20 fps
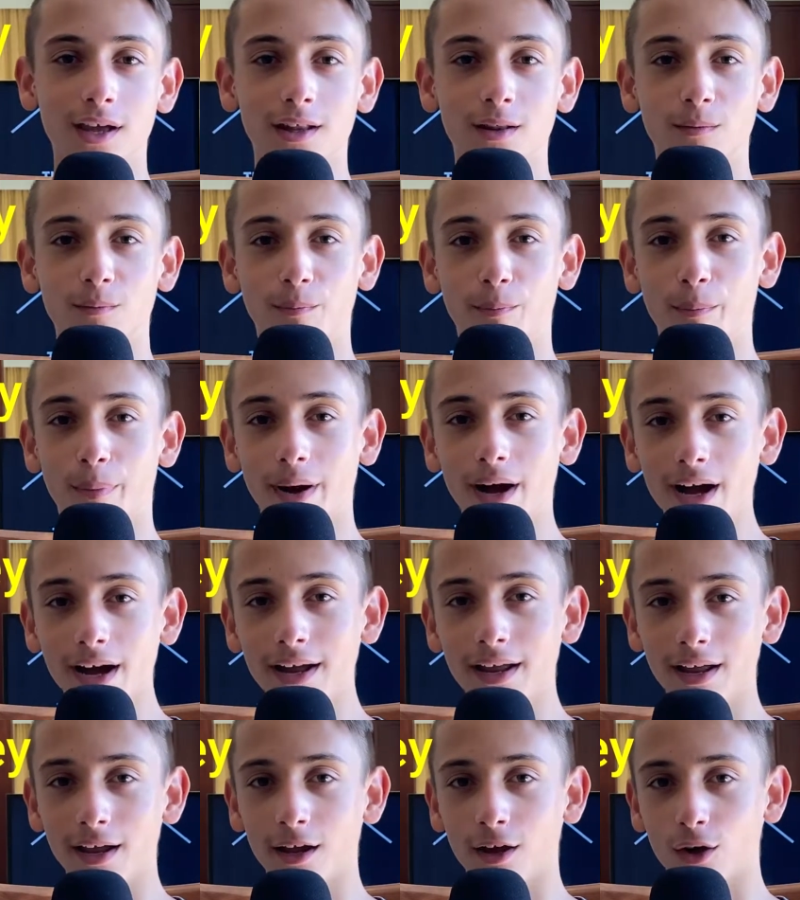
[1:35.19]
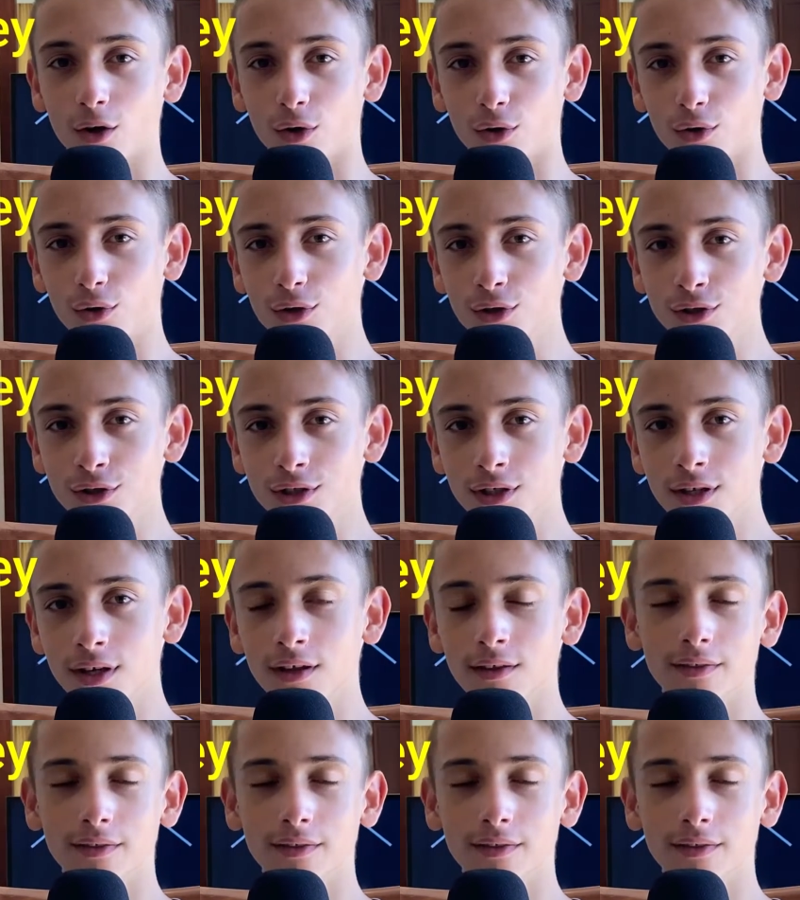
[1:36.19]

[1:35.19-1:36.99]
and buy a course